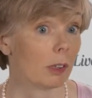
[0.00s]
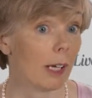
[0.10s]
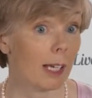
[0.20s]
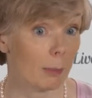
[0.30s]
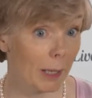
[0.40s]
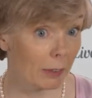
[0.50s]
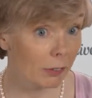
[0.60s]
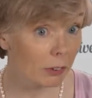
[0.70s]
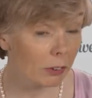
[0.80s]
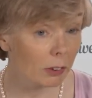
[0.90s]
had a
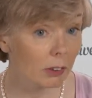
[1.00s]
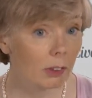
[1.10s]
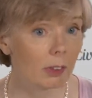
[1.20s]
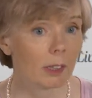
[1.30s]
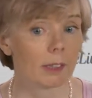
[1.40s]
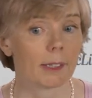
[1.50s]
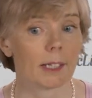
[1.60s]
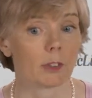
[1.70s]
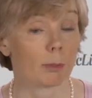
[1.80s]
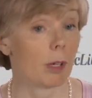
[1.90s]
benefit and
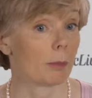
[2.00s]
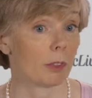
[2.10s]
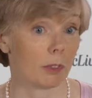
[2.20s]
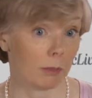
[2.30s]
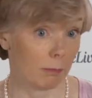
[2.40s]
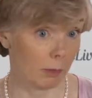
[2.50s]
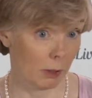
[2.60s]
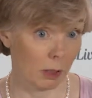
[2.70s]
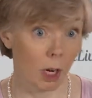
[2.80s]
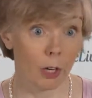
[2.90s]
that's prompted
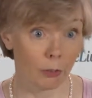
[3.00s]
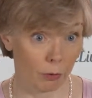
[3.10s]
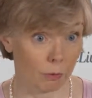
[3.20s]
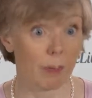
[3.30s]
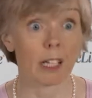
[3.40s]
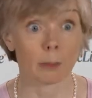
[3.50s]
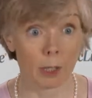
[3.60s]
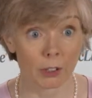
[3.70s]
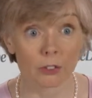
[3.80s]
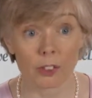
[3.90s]
a larger
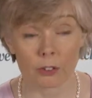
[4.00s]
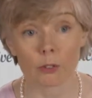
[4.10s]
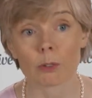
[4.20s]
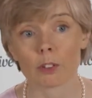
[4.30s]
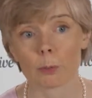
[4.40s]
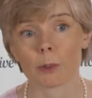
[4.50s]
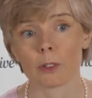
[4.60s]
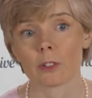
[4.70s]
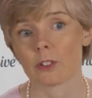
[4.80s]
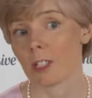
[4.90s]
randomized phase two
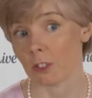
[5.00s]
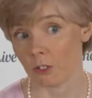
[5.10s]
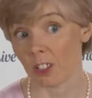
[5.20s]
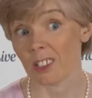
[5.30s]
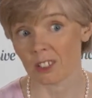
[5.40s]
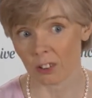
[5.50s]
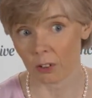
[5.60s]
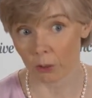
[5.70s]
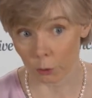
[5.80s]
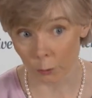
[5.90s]
experience, and that study is
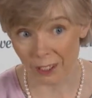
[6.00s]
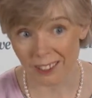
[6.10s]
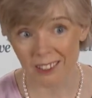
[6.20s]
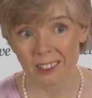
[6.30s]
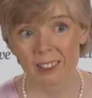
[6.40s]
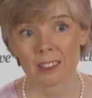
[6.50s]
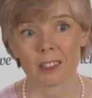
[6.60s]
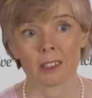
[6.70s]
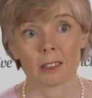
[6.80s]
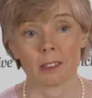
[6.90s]
underway.
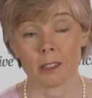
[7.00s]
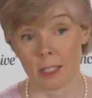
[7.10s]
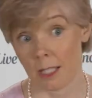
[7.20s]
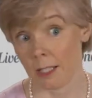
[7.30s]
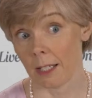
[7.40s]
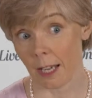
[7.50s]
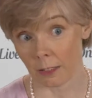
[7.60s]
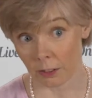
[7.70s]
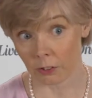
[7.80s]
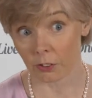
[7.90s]
Uh,
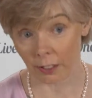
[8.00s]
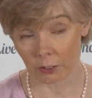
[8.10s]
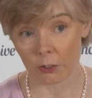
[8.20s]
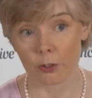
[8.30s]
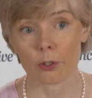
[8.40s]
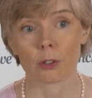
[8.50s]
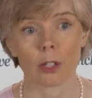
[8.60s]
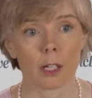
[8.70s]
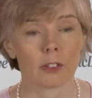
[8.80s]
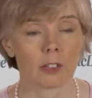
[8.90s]
again, in a second and third
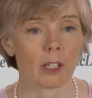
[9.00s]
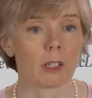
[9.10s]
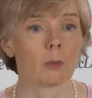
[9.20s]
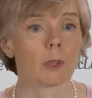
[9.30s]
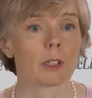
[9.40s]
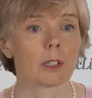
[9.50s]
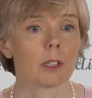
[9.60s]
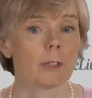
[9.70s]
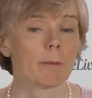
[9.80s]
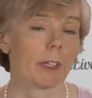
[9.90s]
line setting with
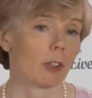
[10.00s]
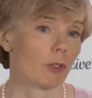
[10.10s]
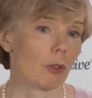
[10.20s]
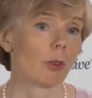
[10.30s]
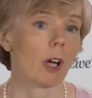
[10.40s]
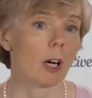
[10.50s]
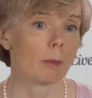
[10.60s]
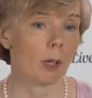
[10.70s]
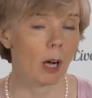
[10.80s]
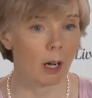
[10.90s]
a control
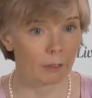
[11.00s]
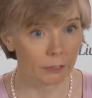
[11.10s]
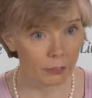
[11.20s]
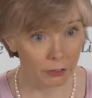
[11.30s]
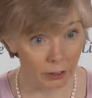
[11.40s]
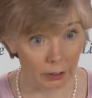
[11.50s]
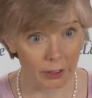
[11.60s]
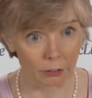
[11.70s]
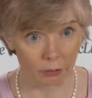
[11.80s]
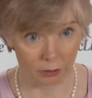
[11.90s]
arm of single
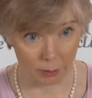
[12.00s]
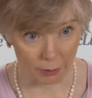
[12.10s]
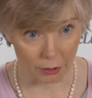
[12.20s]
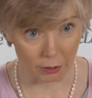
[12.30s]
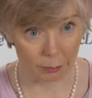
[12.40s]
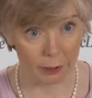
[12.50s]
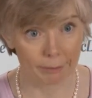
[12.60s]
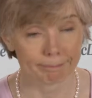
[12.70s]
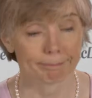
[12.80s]
agent chemotherapy,